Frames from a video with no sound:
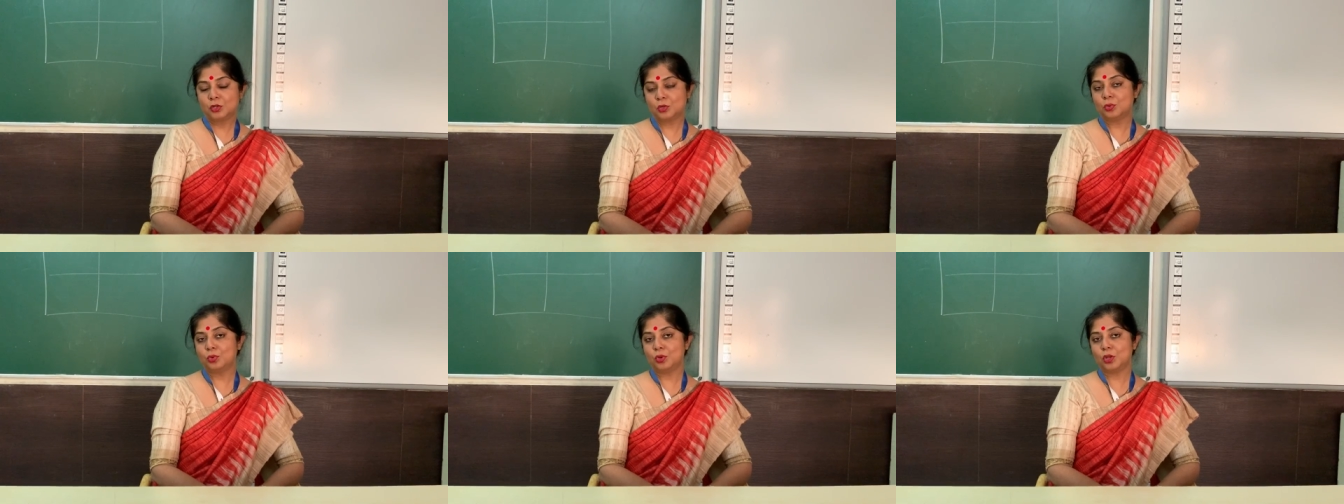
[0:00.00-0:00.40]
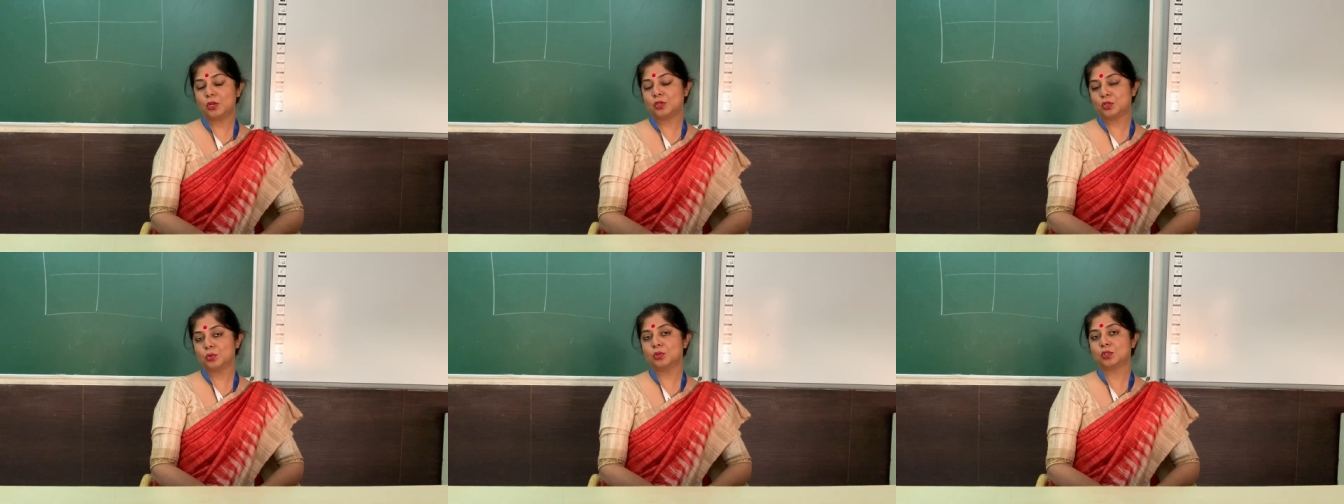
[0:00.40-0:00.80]

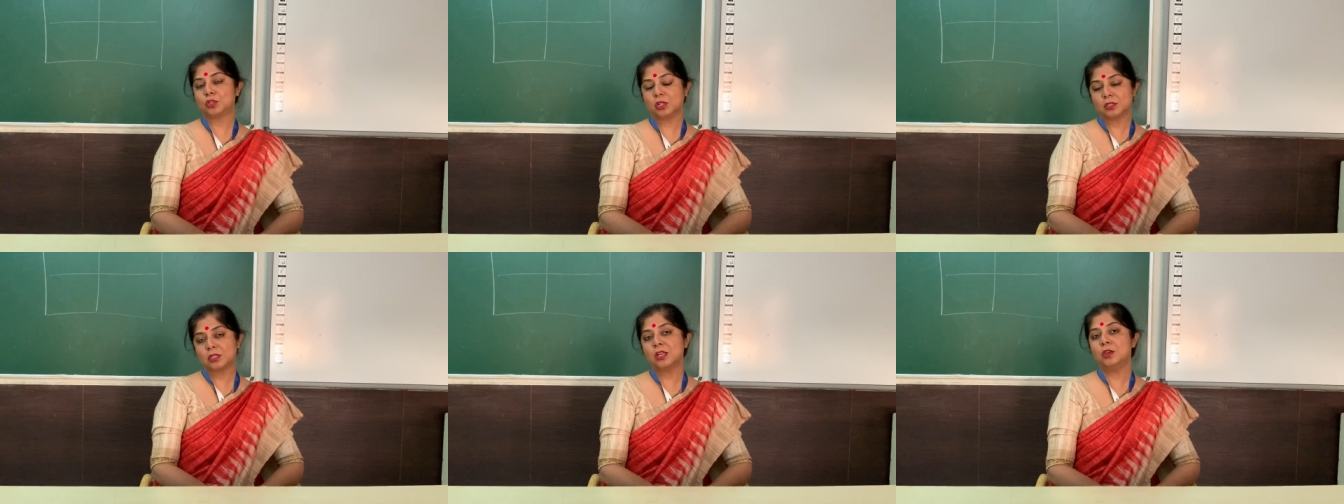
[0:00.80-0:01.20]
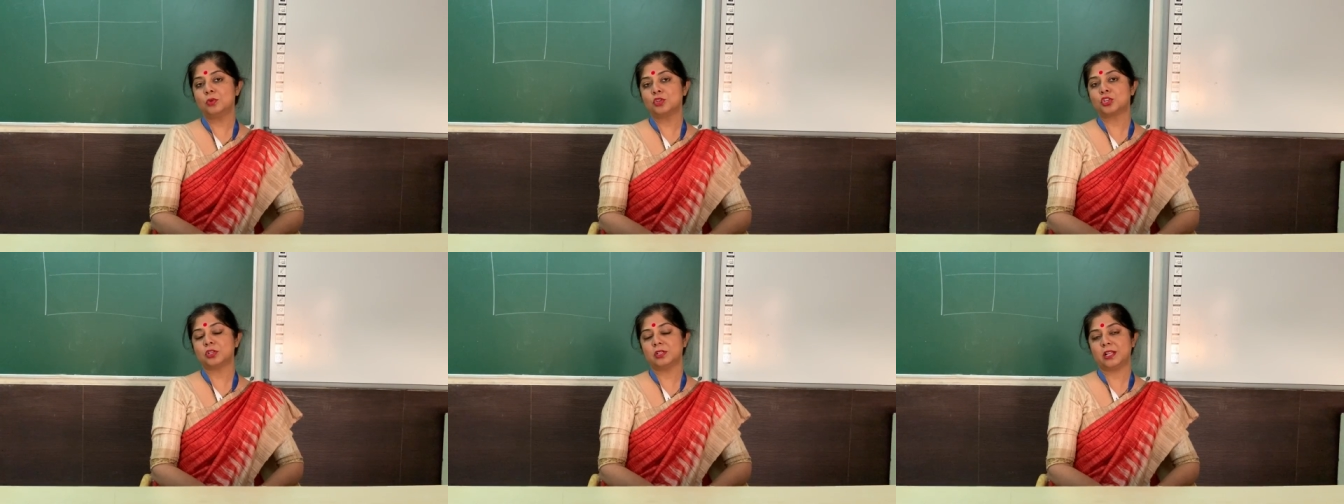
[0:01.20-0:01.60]
to, to the
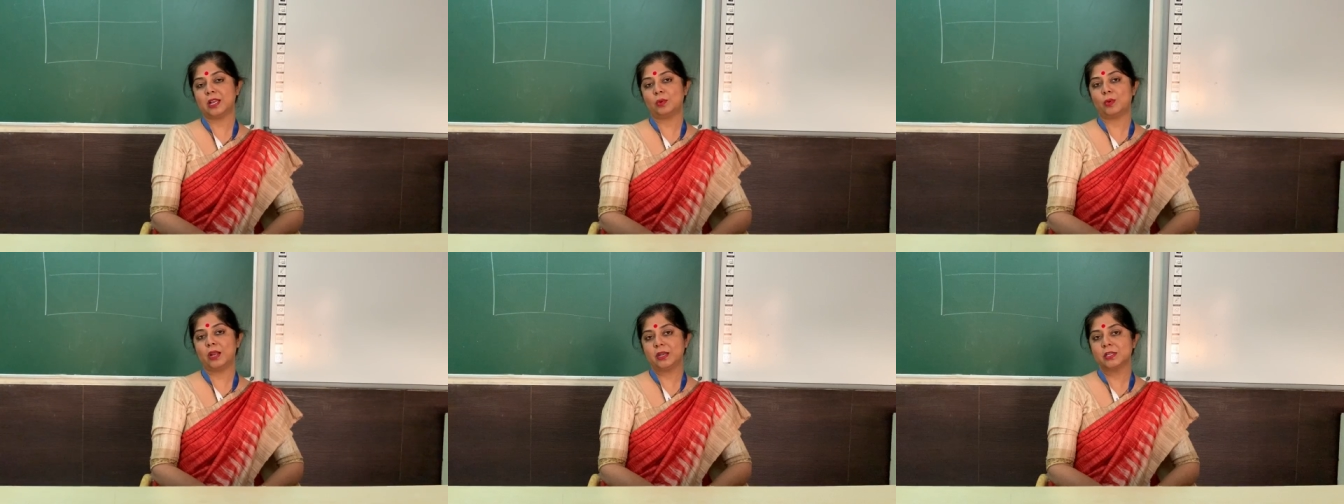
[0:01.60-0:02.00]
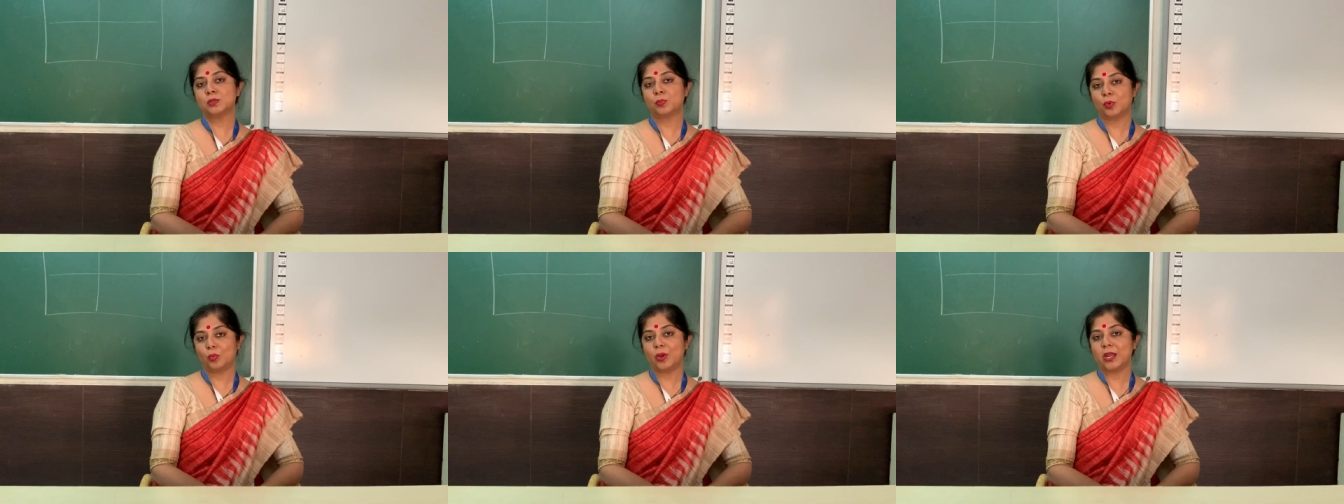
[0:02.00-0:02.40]
solution that one
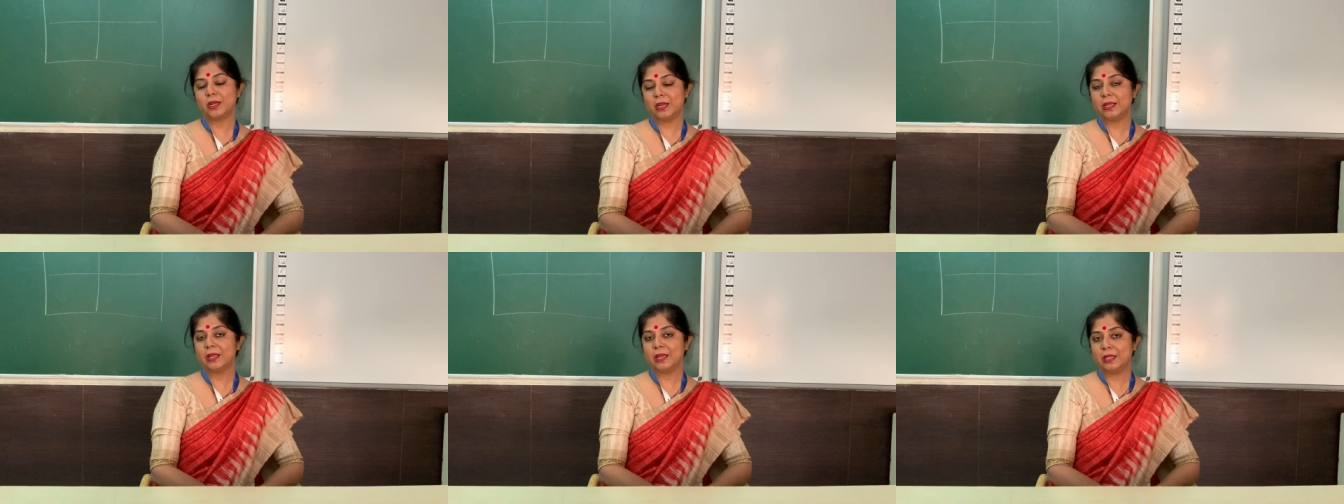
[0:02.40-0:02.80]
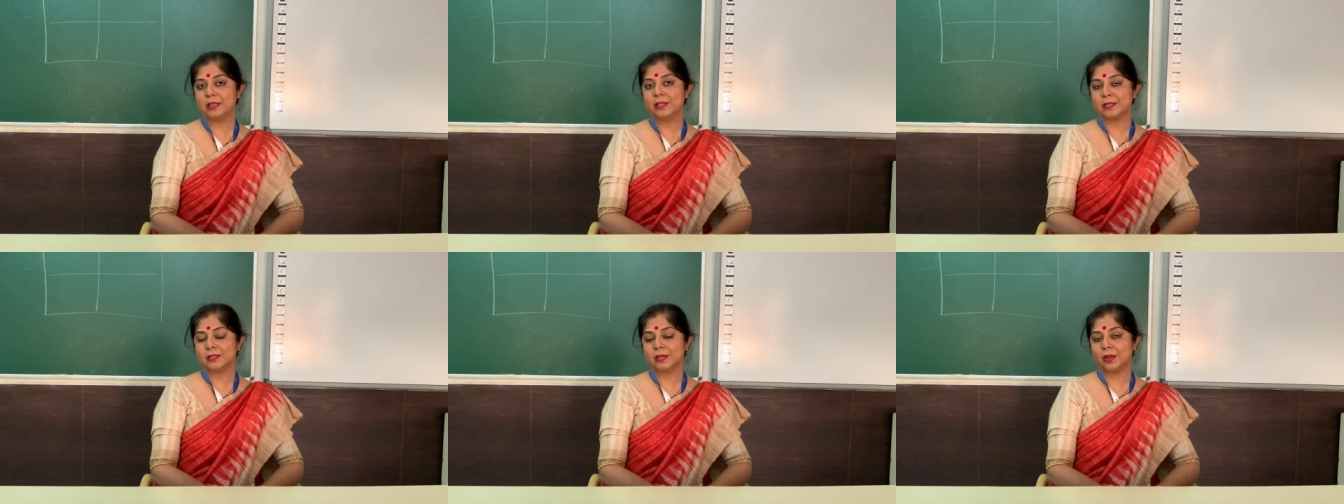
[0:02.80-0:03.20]
is providing
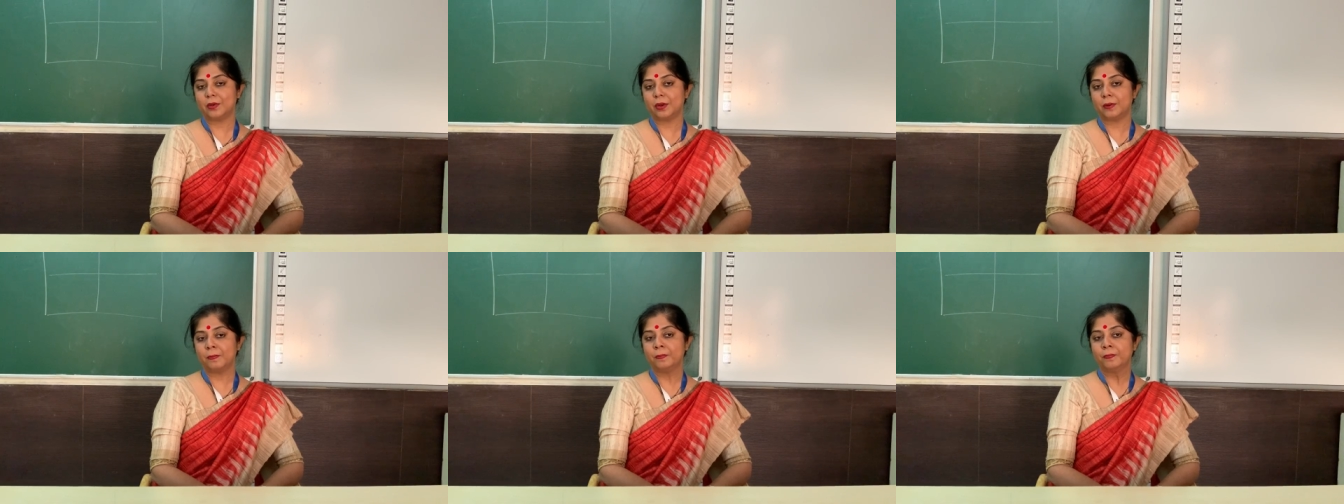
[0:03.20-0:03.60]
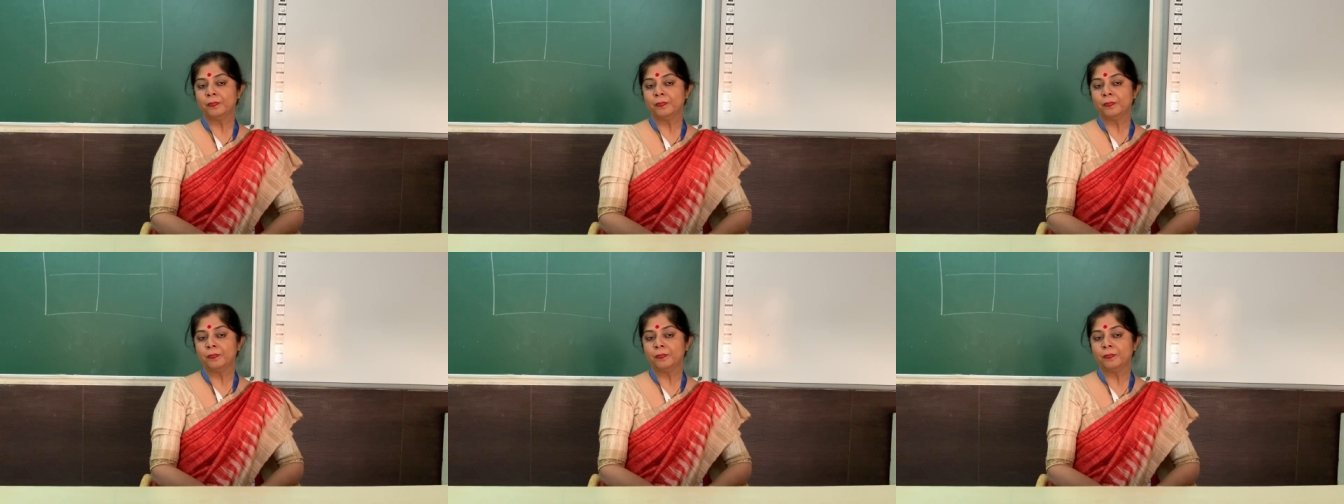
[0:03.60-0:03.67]
in this area.